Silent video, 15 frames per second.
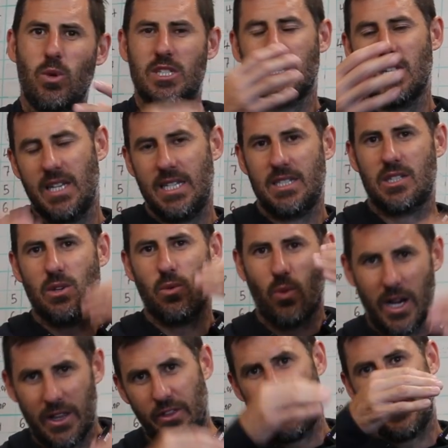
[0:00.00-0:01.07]
which leads to
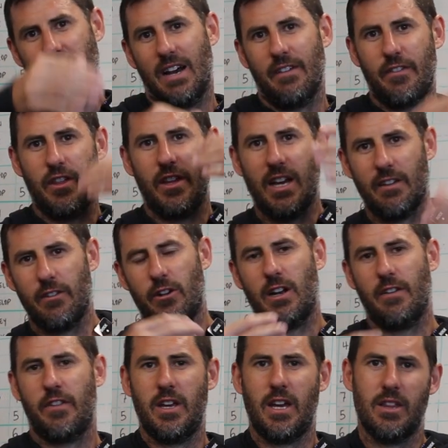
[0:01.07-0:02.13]
one thing after the other
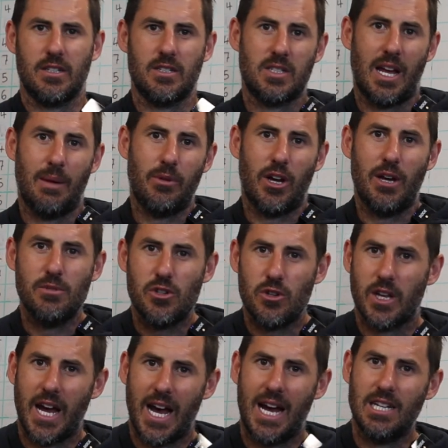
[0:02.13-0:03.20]
after the other. Sometimes you
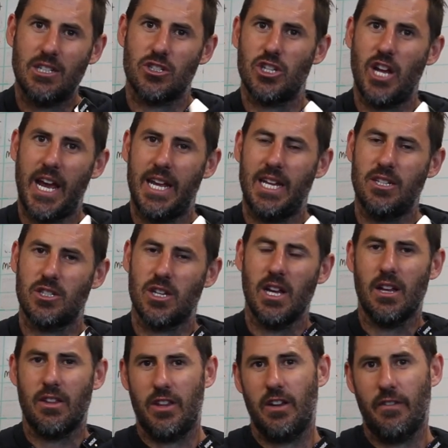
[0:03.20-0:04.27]
can't change
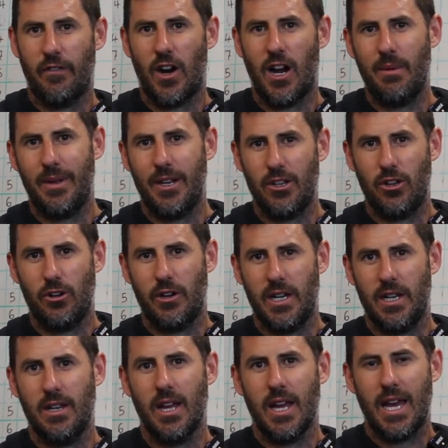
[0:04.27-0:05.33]
the environment you're in